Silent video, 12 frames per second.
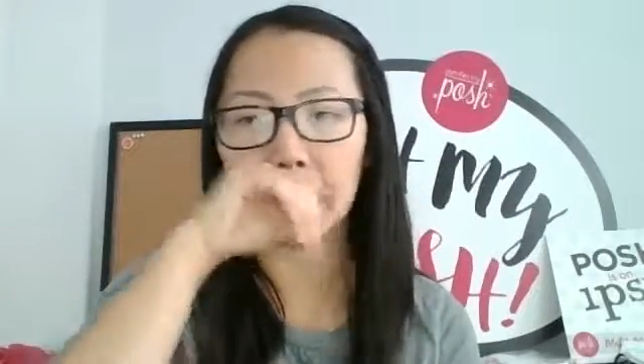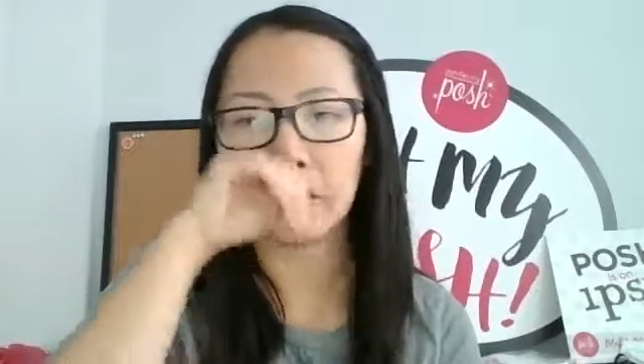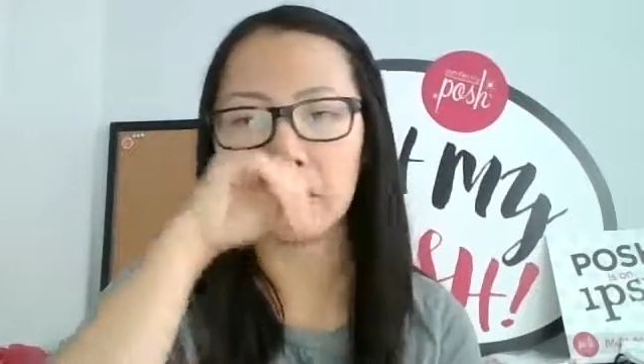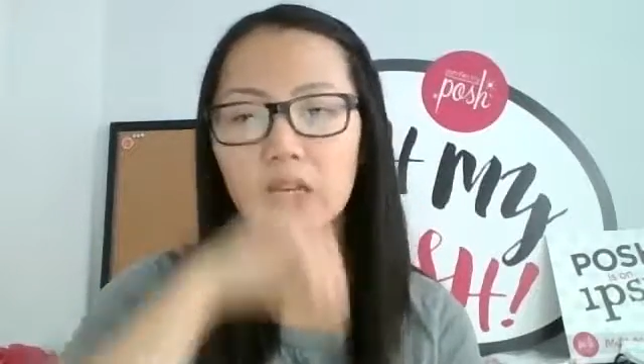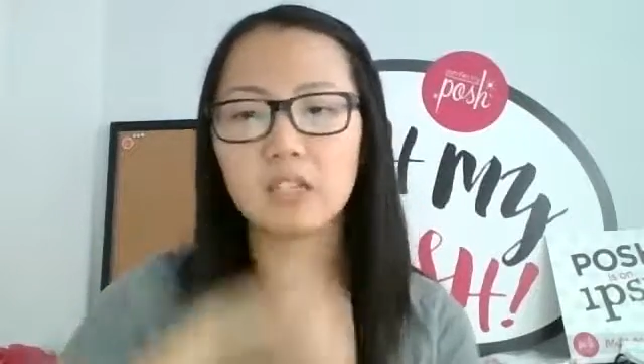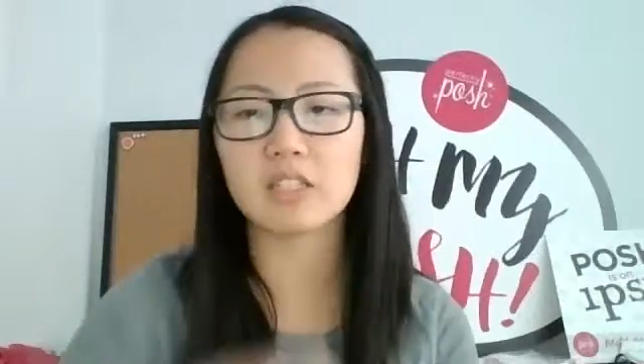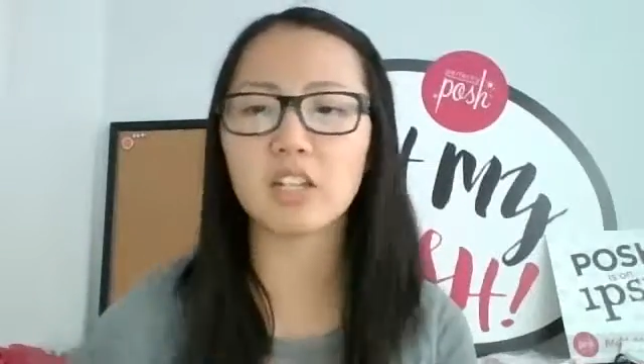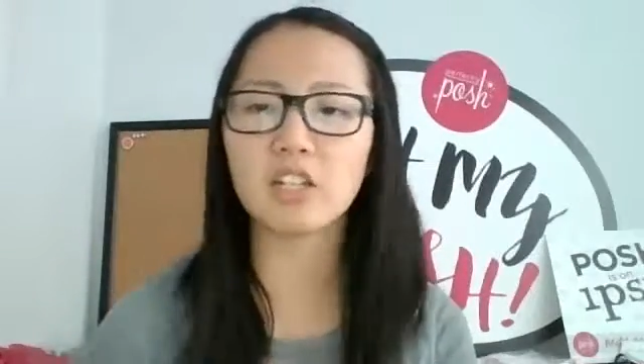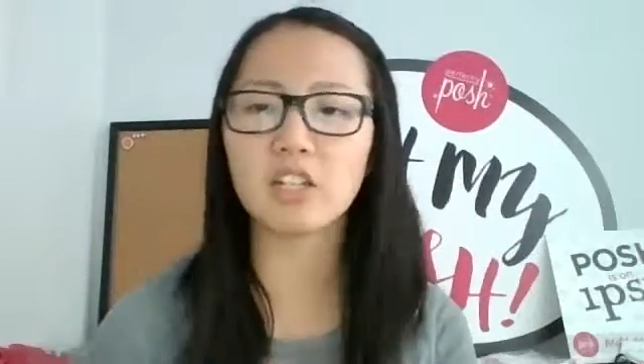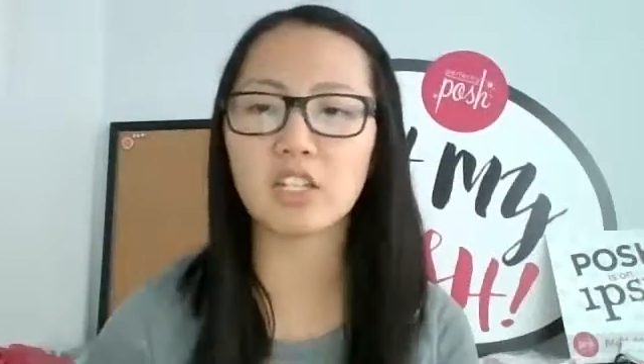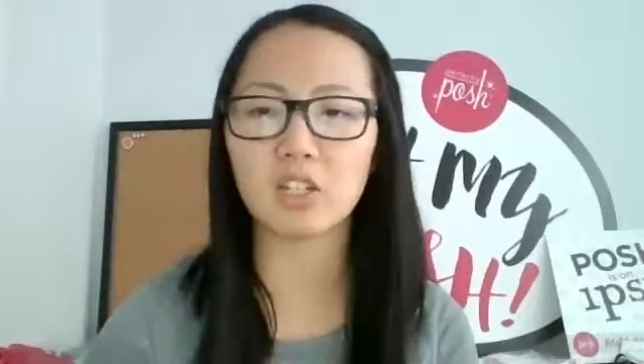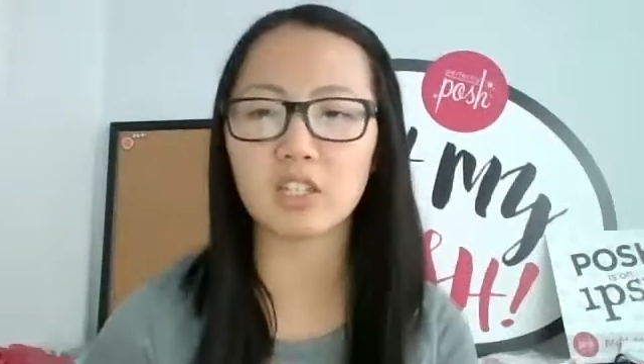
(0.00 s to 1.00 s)
Yeah, see, I
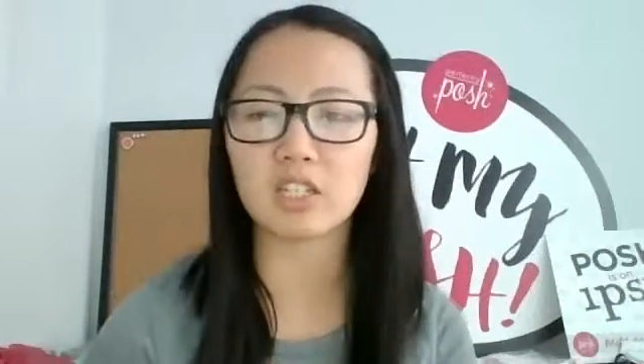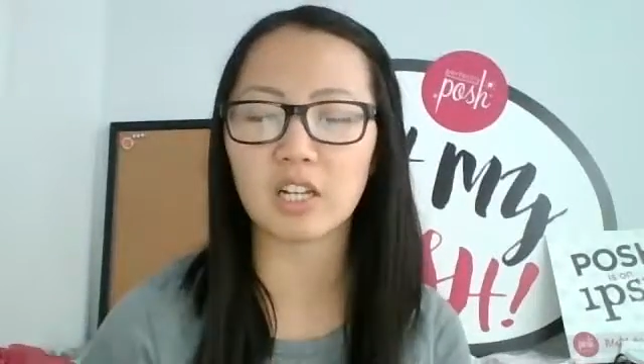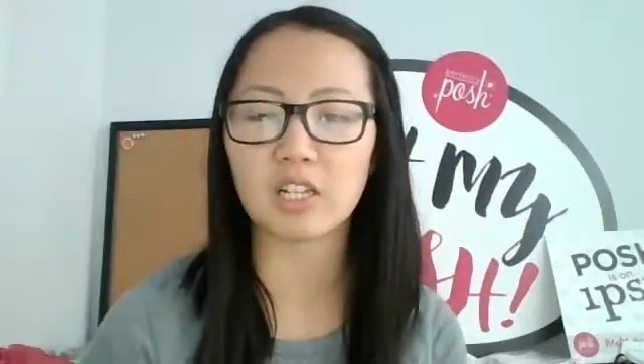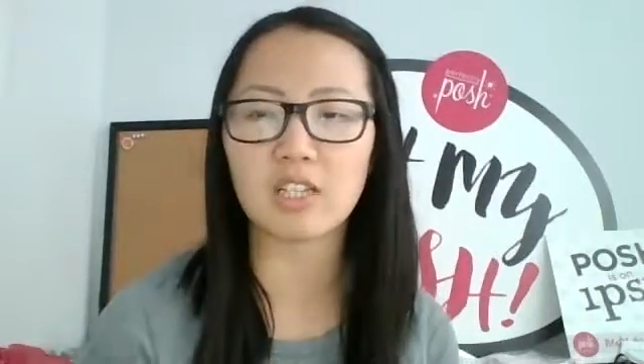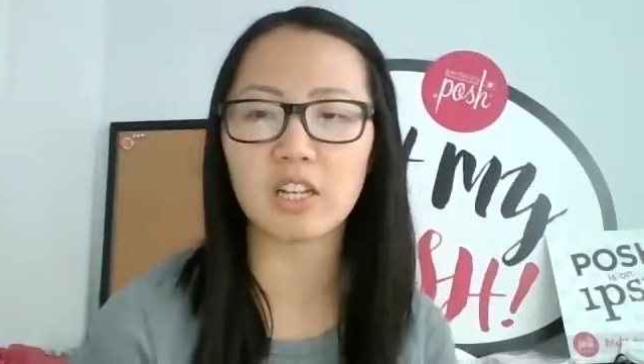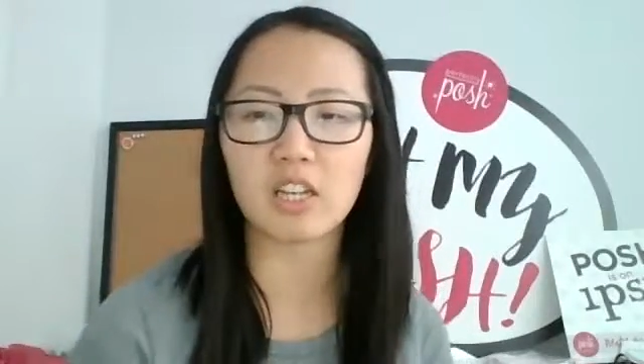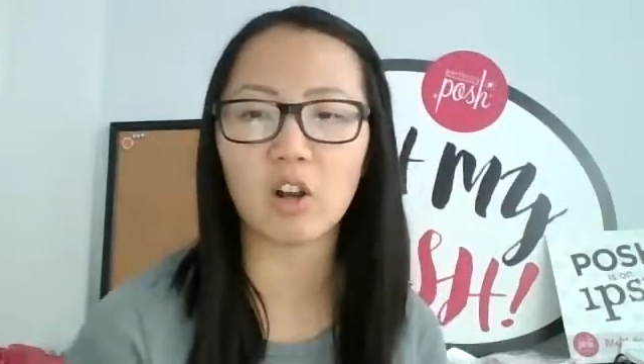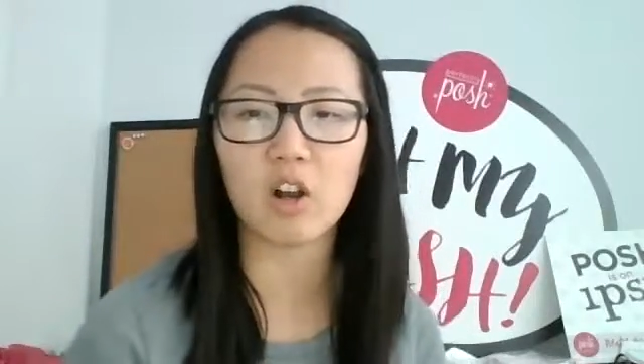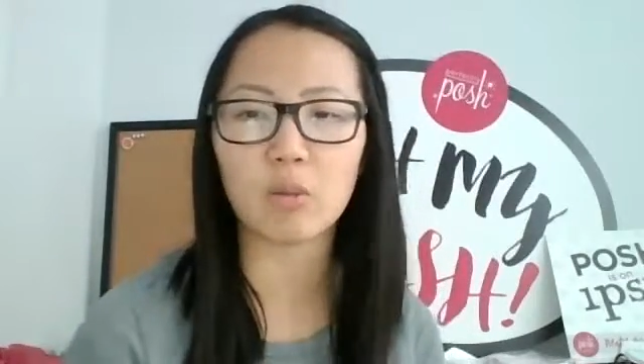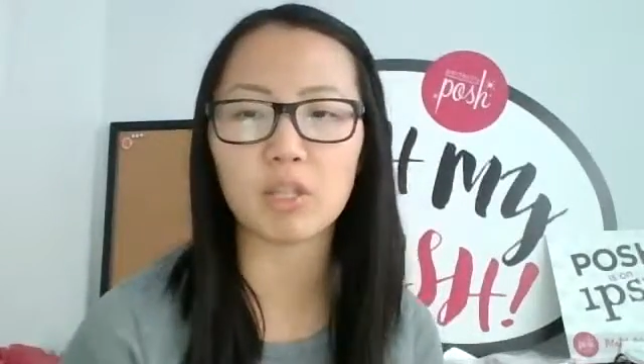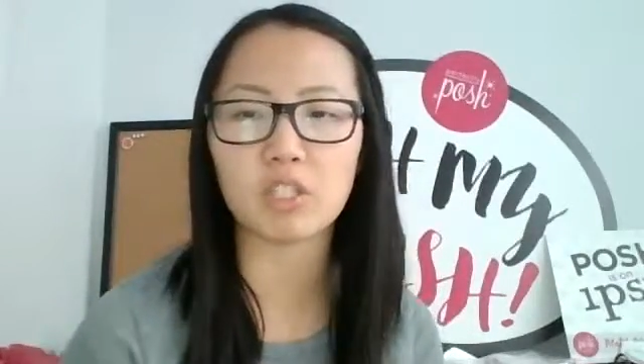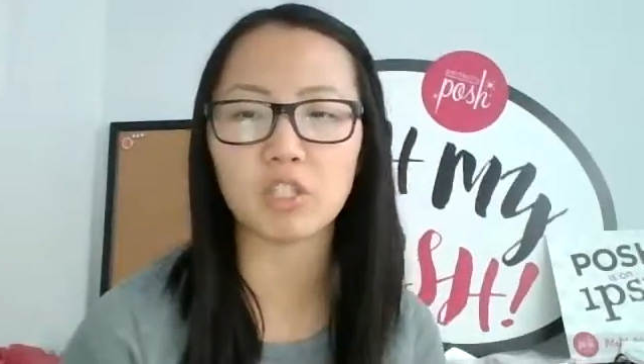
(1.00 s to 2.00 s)
can see lots of guys liking
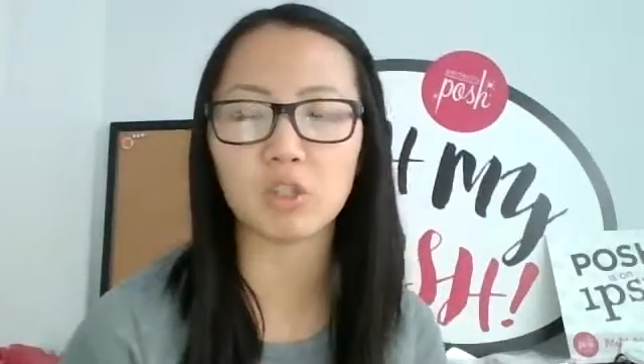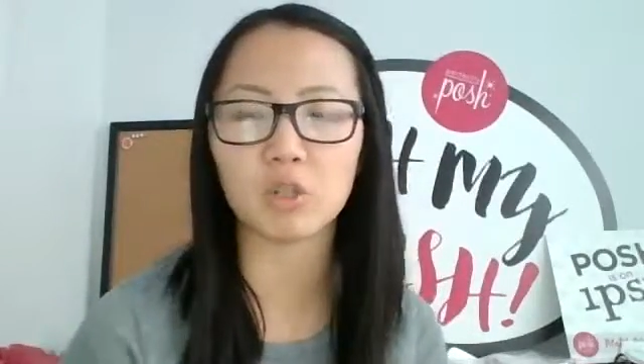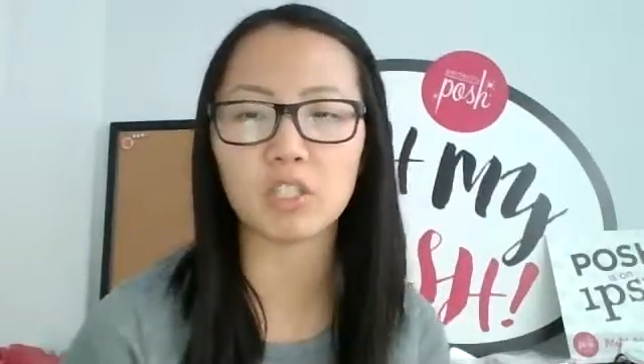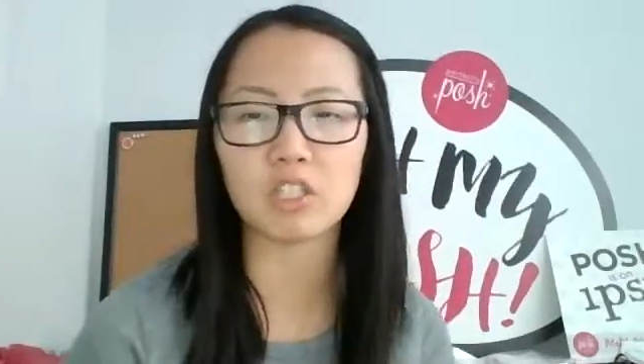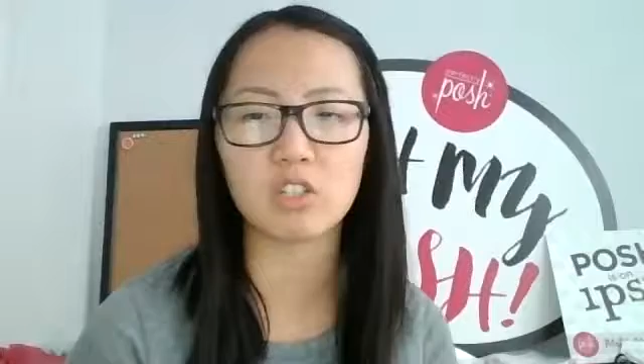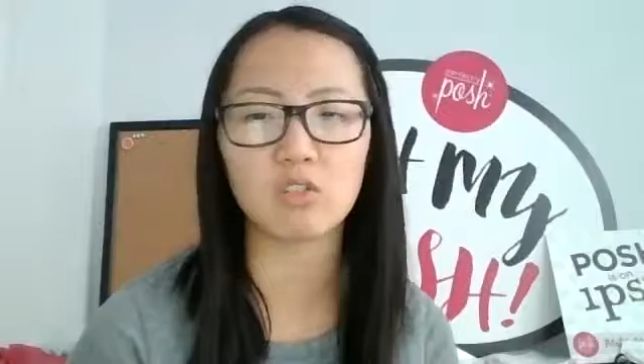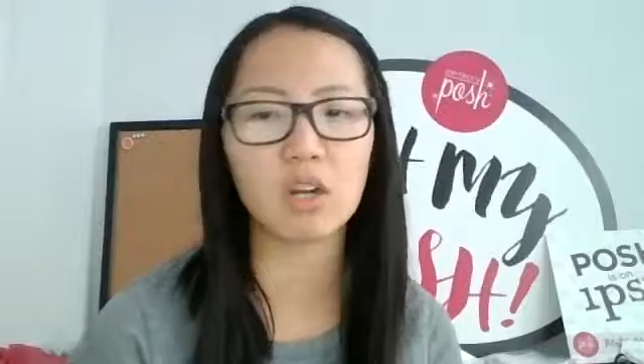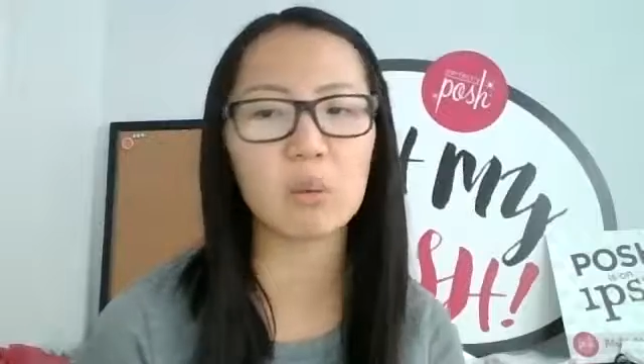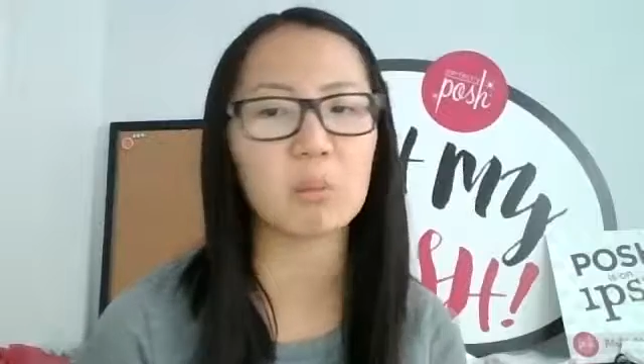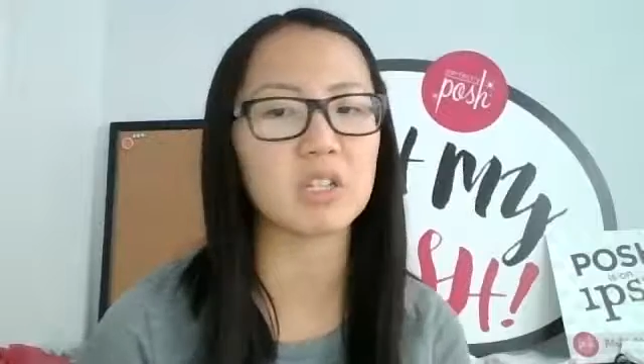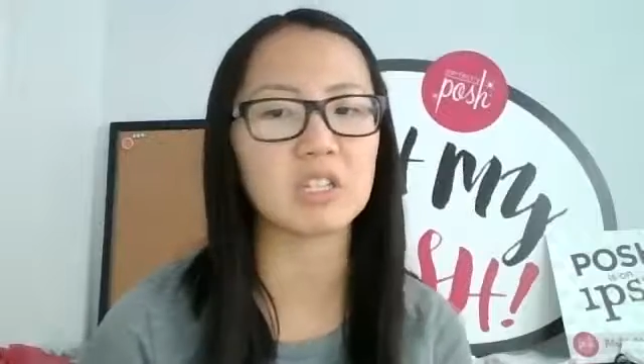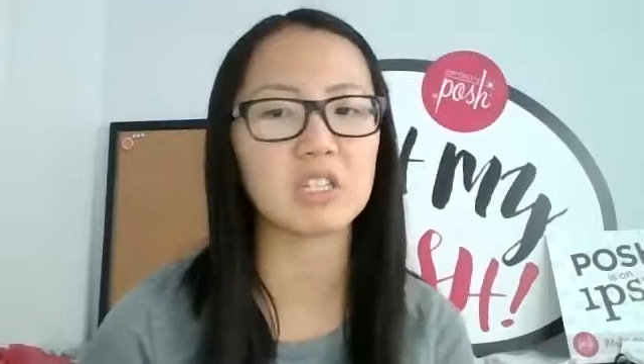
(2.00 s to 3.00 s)
Hot Mess too because it's a very
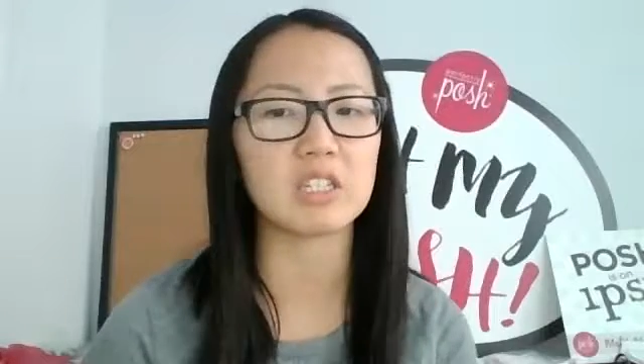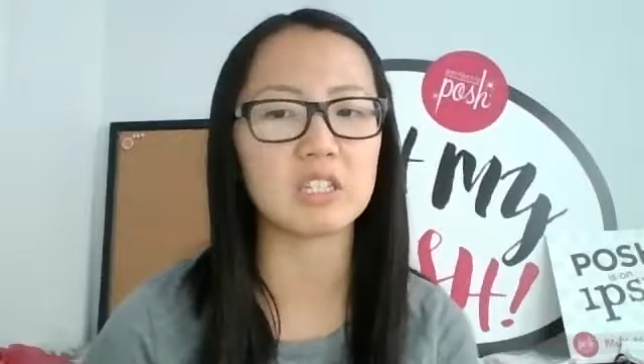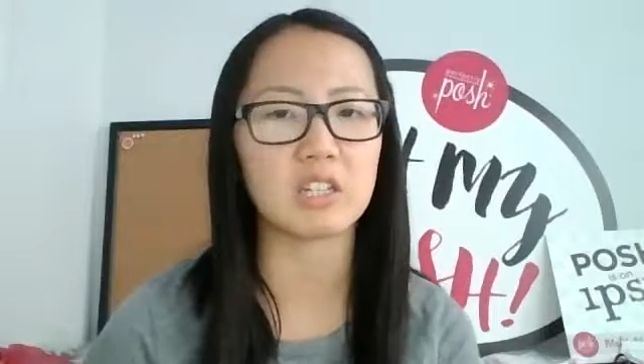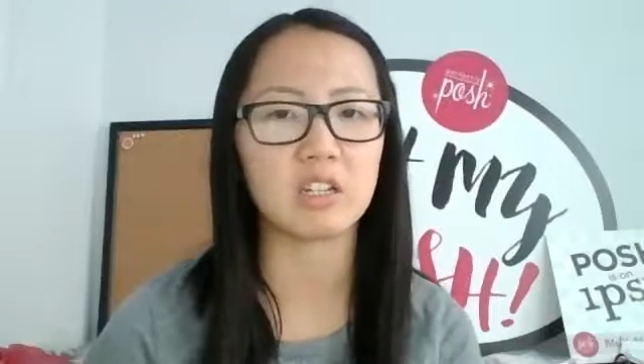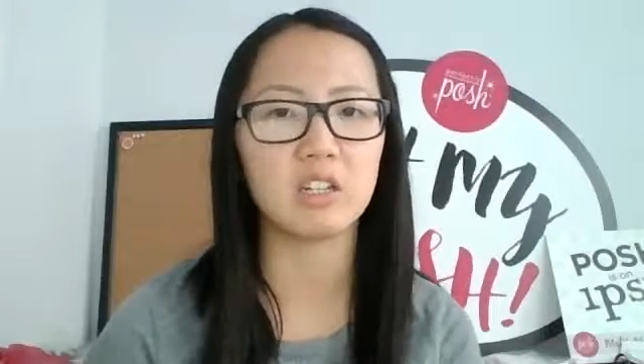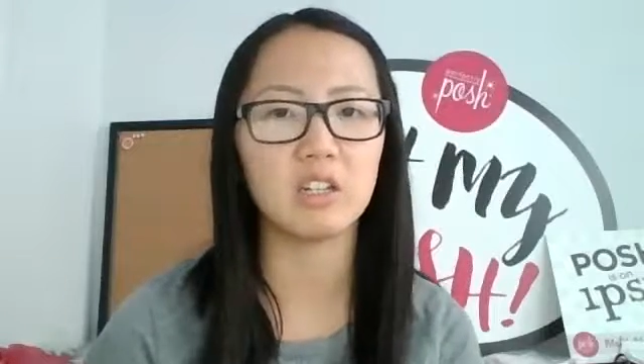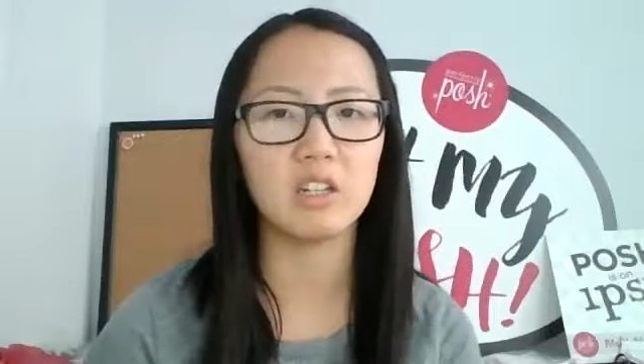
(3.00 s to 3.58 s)
musky scent.